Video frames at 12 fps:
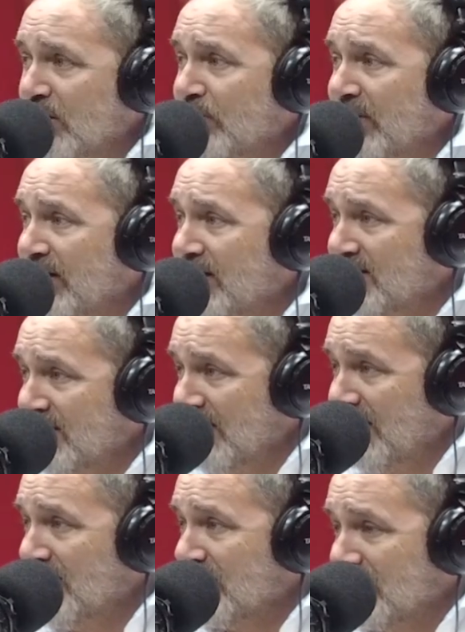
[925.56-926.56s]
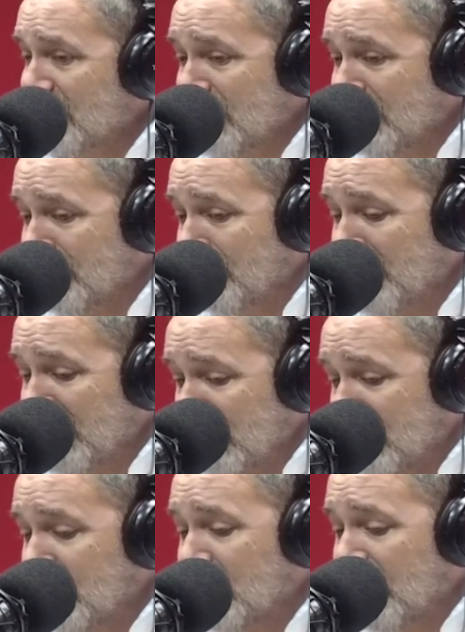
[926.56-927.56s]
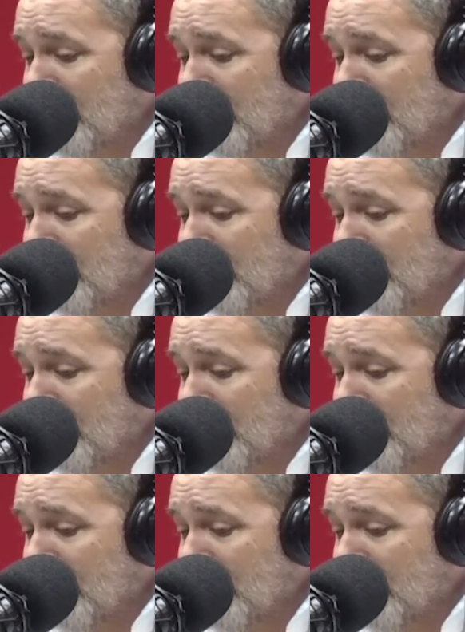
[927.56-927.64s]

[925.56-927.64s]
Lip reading: little, because it is minuscule